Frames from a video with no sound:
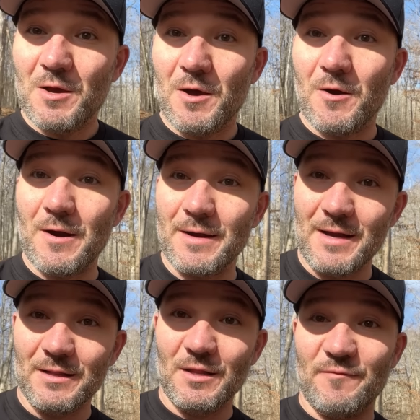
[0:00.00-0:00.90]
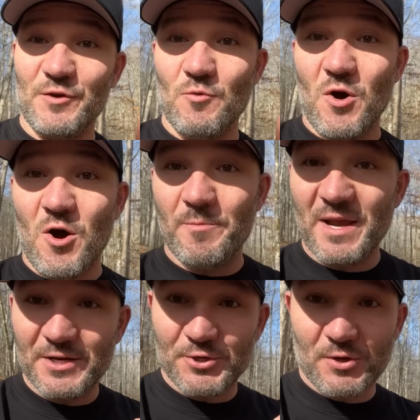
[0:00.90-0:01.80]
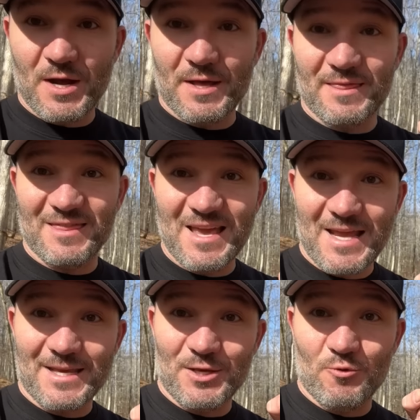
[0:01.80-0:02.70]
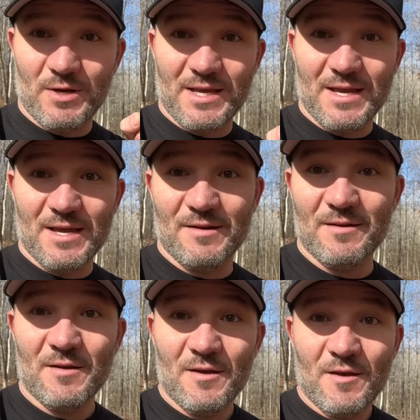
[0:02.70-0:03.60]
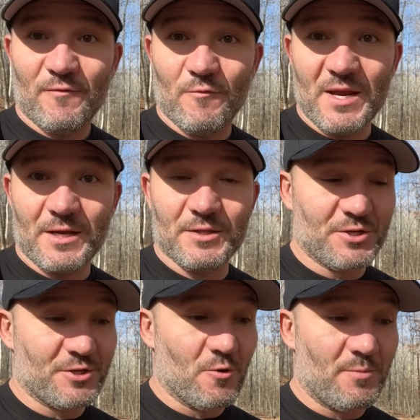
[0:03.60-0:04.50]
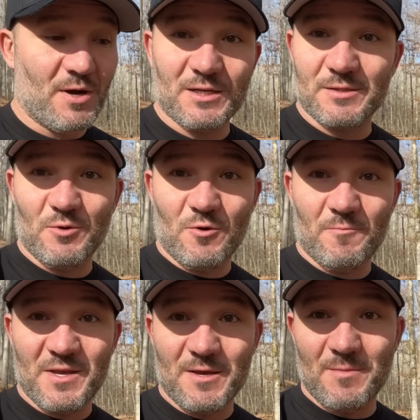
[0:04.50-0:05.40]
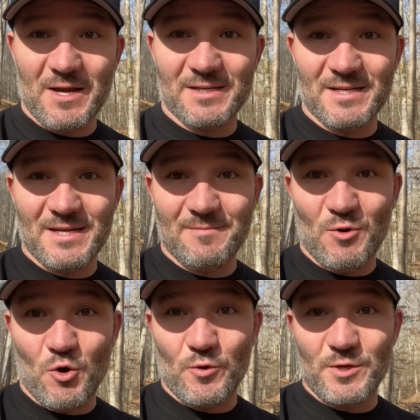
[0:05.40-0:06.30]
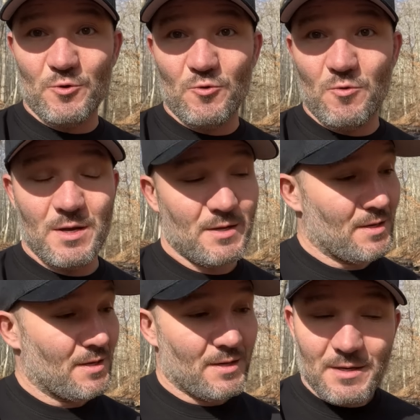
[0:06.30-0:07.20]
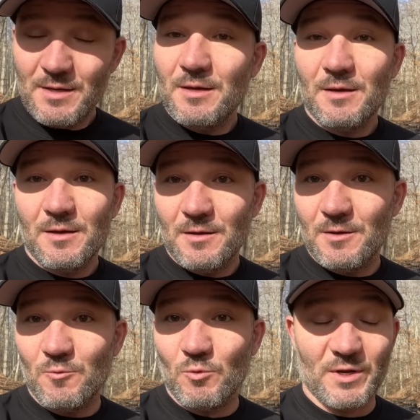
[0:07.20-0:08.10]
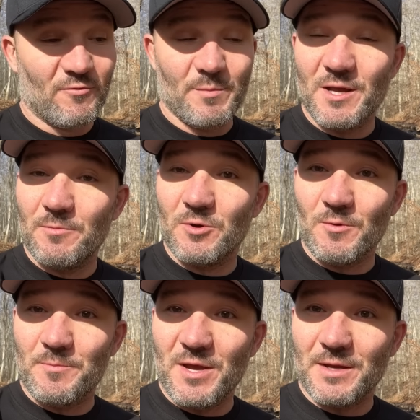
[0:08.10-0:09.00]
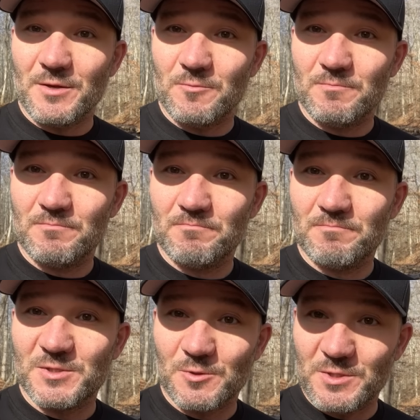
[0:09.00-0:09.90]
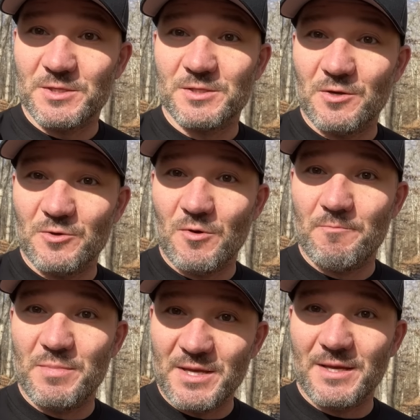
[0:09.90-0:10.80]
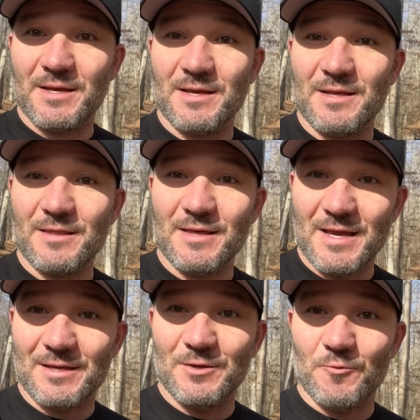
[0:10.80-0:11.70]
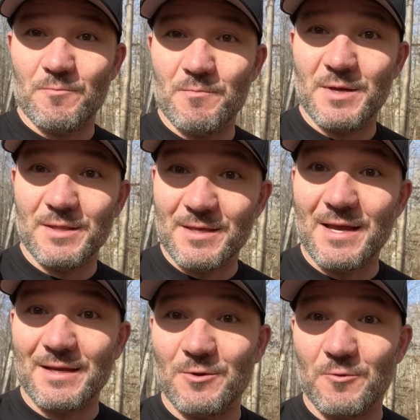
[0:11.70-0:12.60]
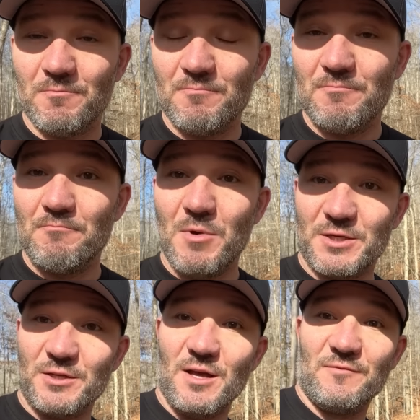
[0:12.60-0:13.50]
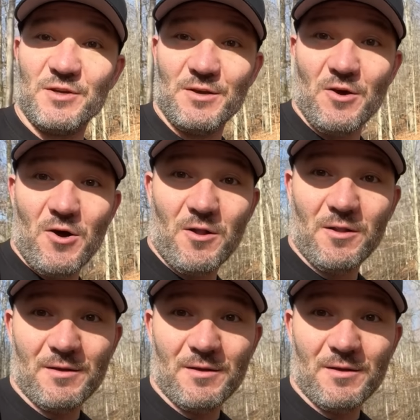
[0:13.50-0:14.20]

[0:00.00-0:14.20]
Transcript: All right. I love you all. Patreon, thank you again for making this show possible. Me and my team owe you. We'll never be able to repay you. So we just owe you a big thank you and thank you. Much love to you all.